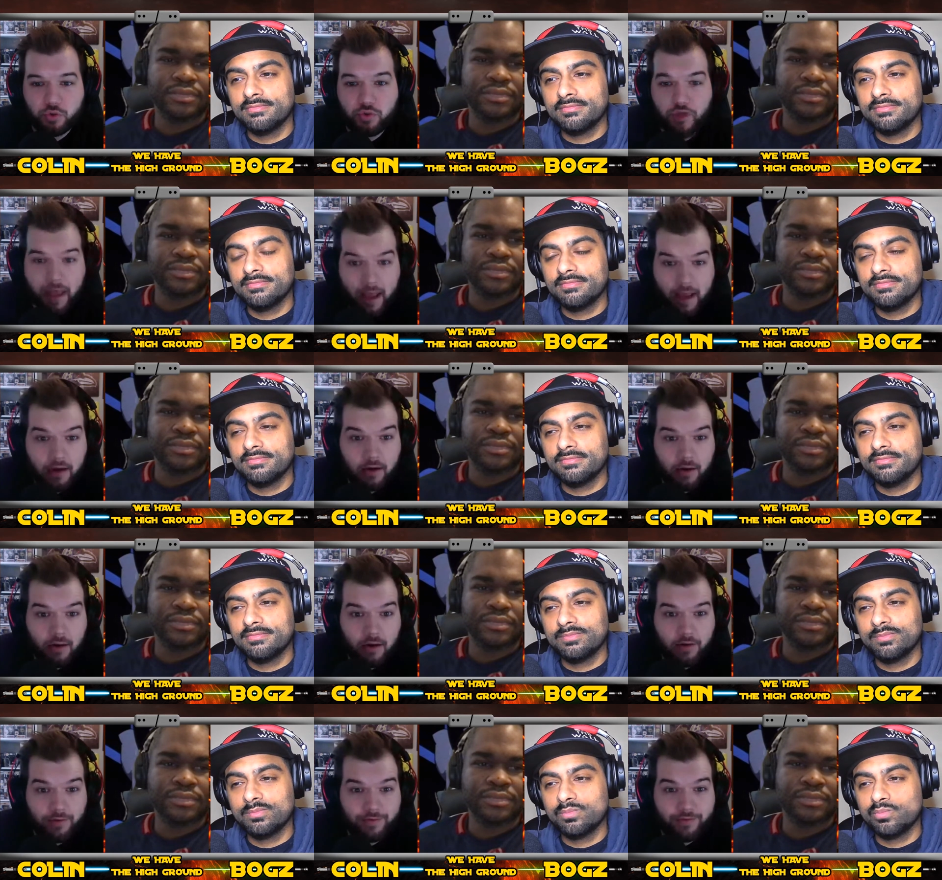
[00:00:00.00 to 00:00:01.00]
Speaker 1: that
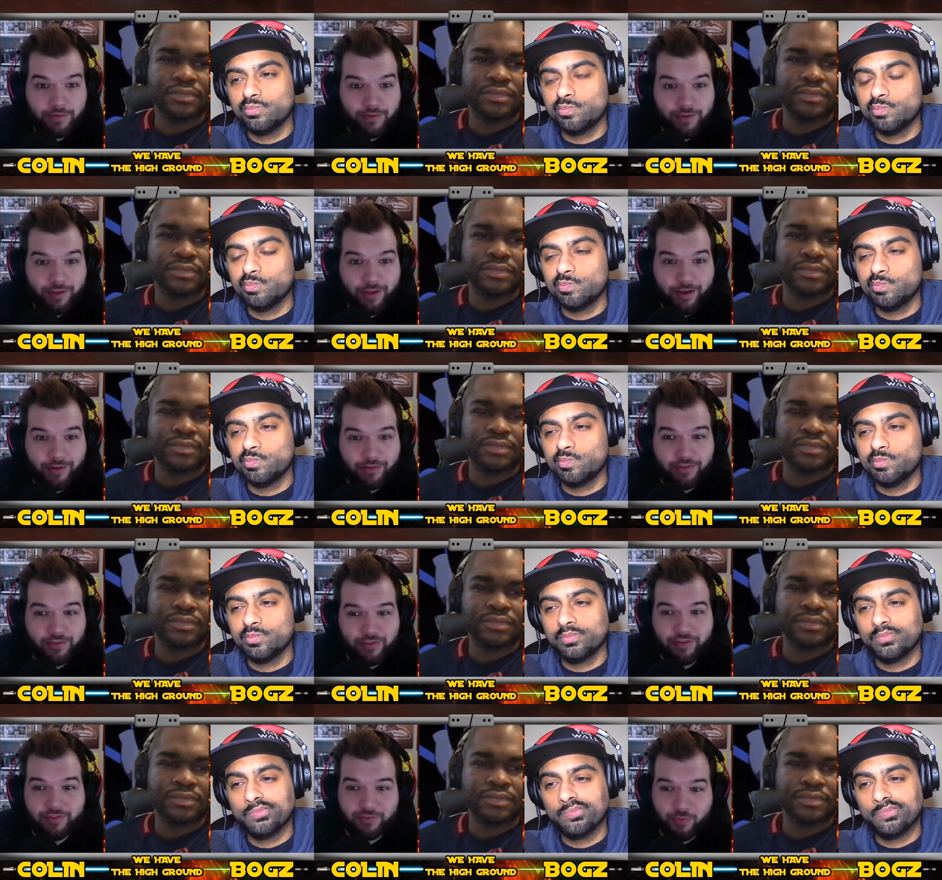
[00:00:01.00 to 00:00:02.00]

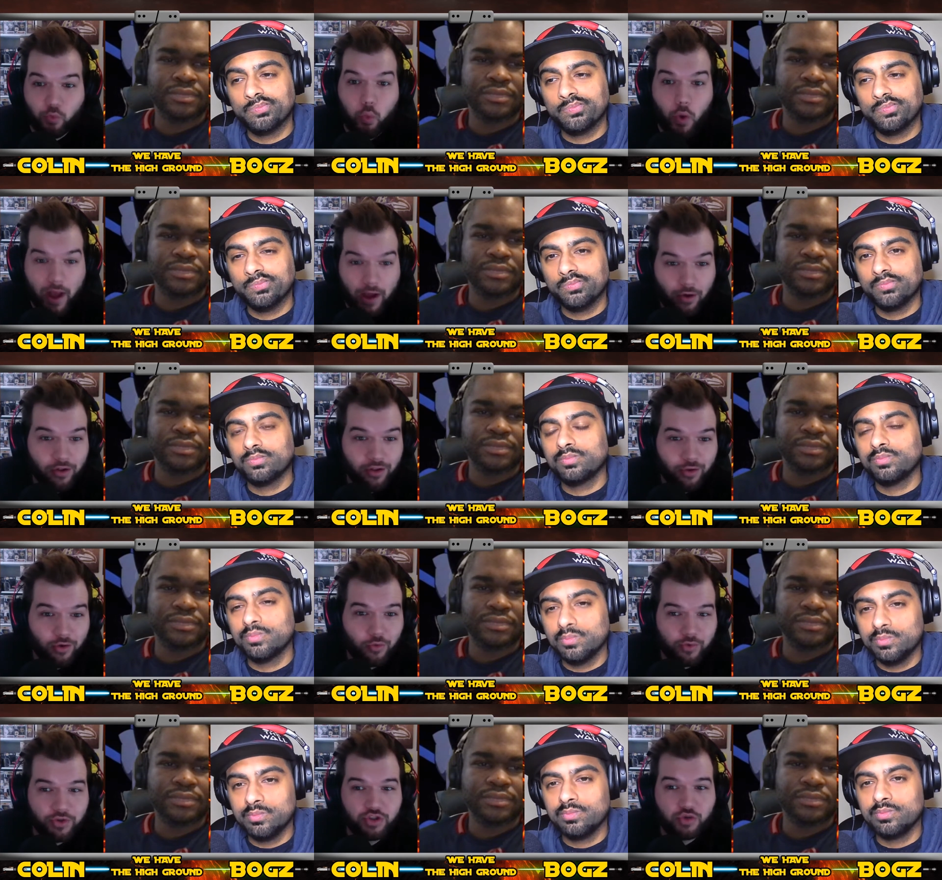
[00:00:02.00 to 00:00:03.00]
well,
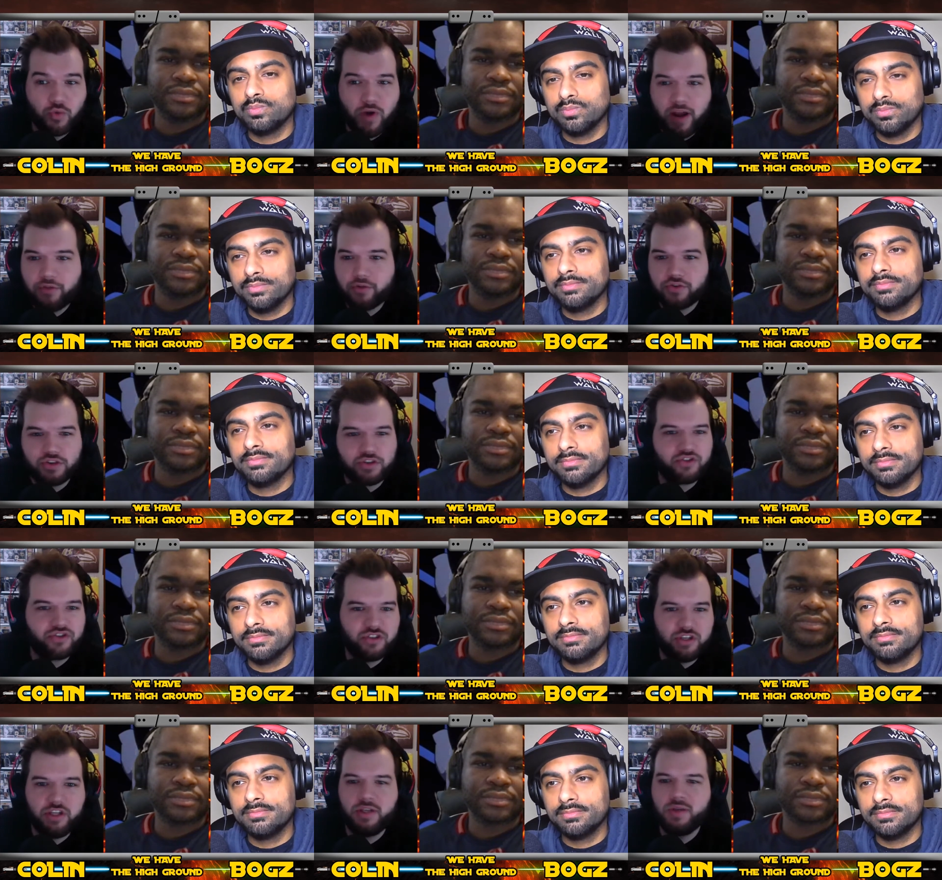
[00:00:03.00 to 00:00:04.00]
or would you rather
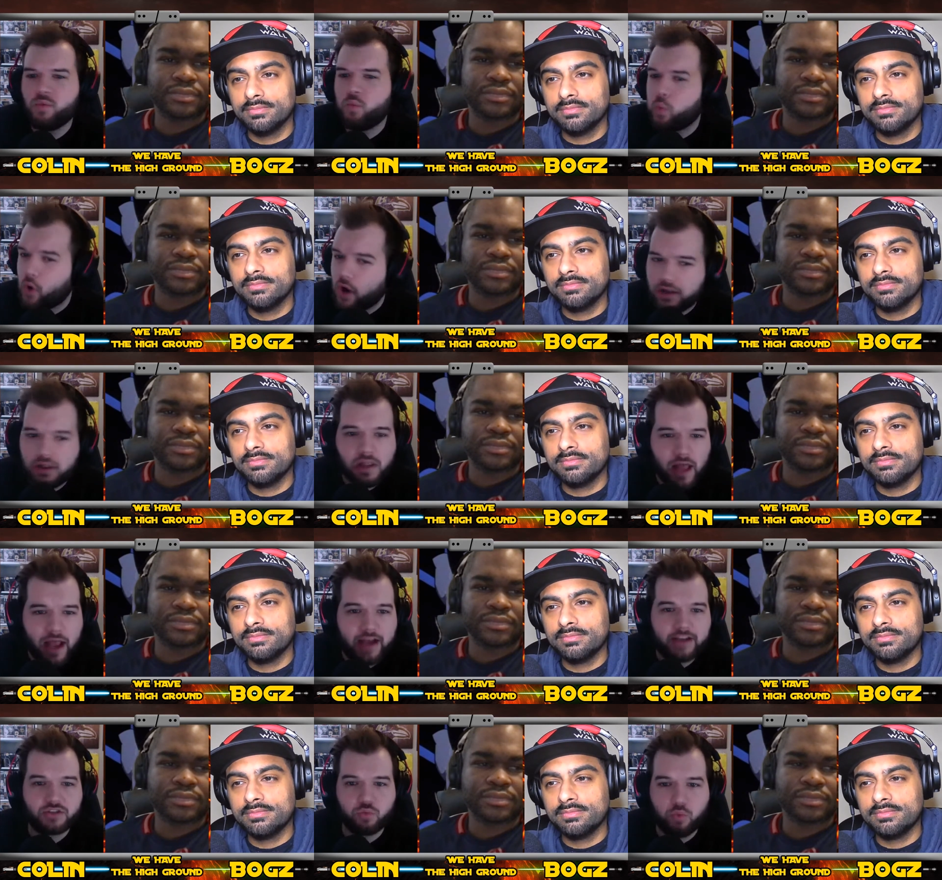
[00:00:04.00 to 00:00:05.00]
just see one
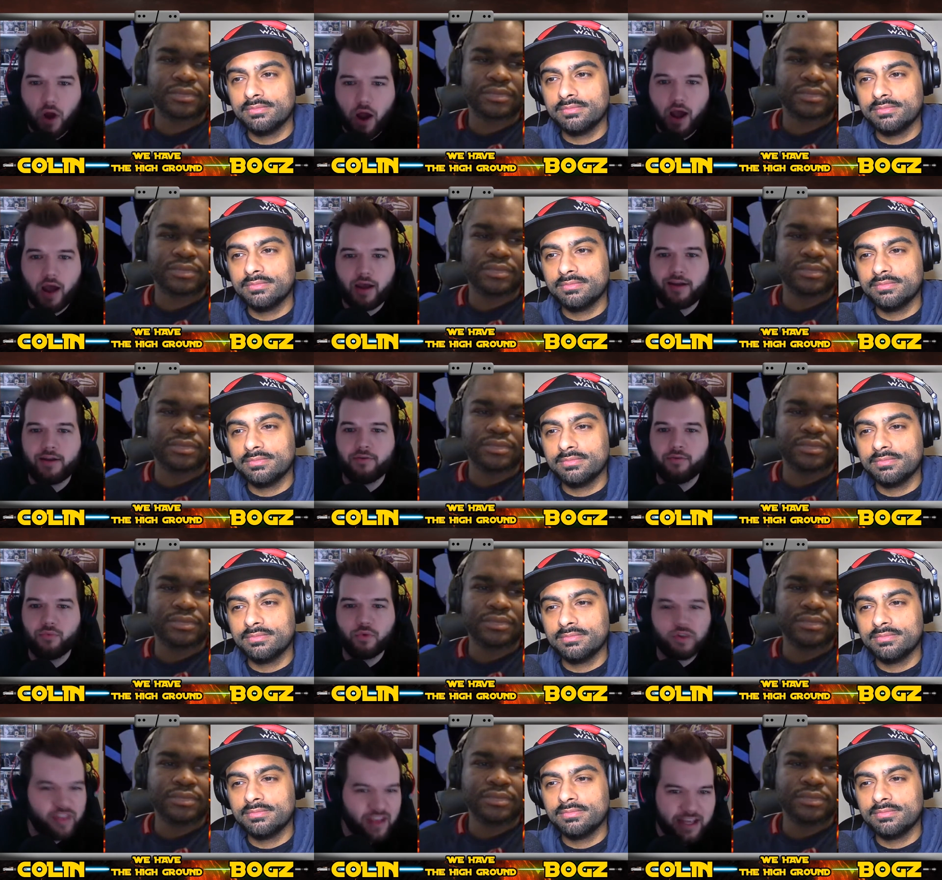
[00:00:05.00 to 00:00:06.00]
last ride
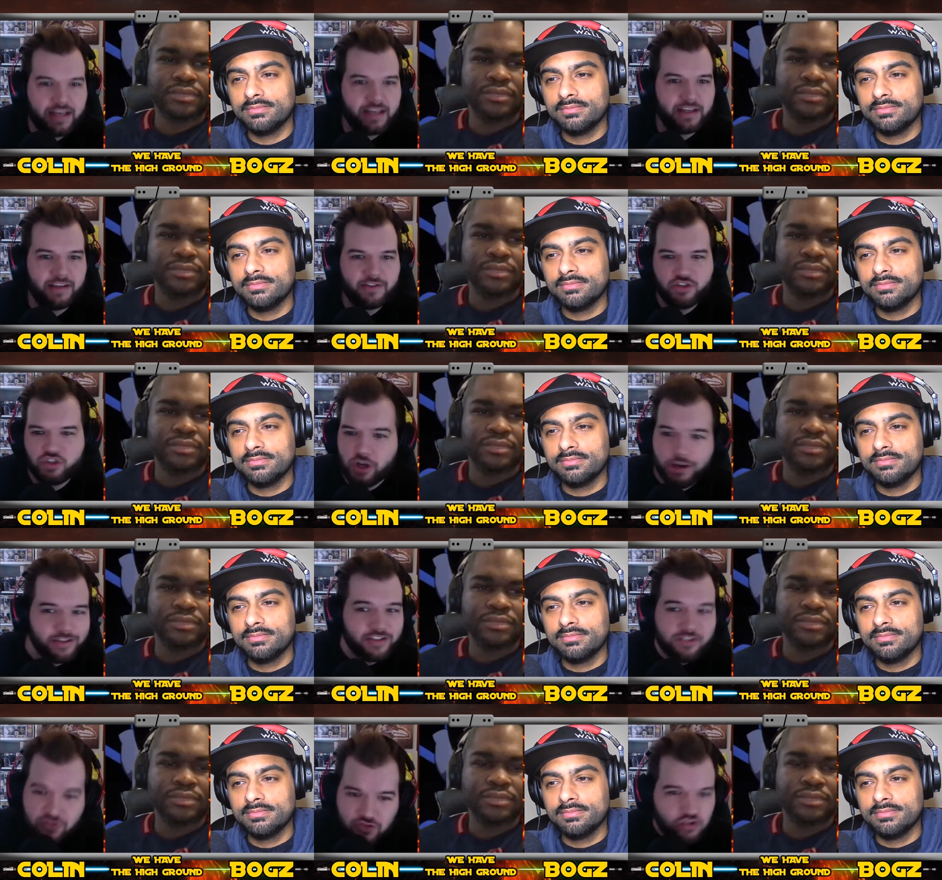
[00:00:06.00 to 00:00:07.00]
with Indy?
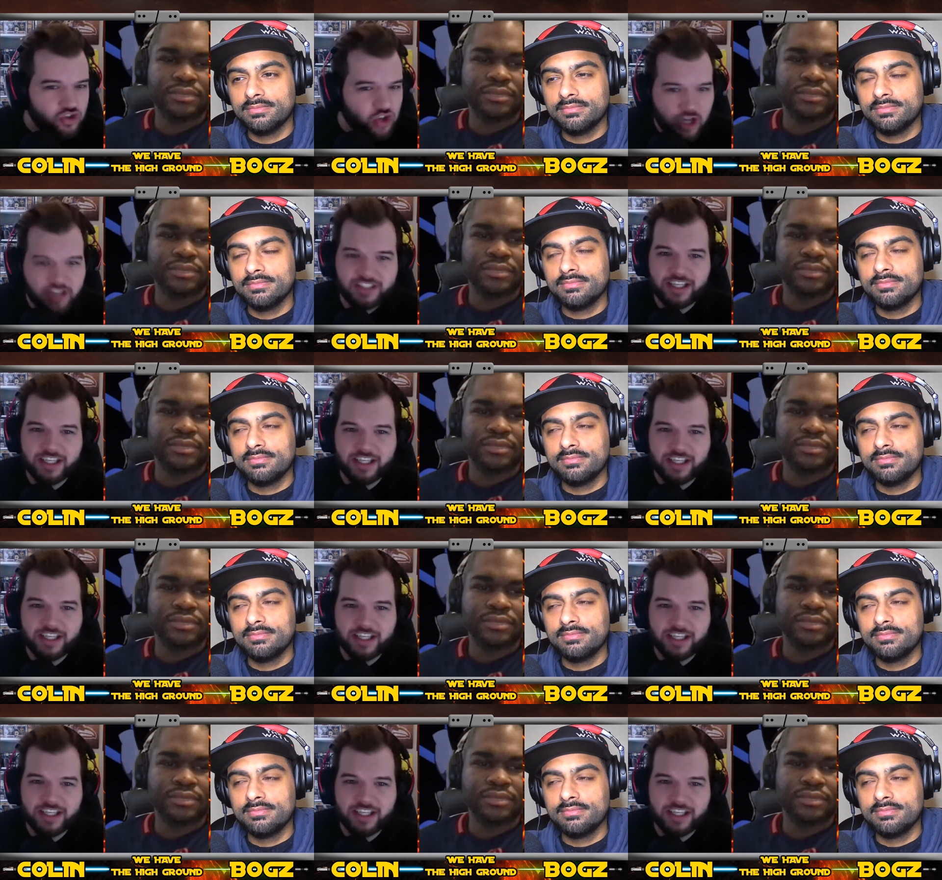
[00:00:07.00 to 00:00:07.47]
Just just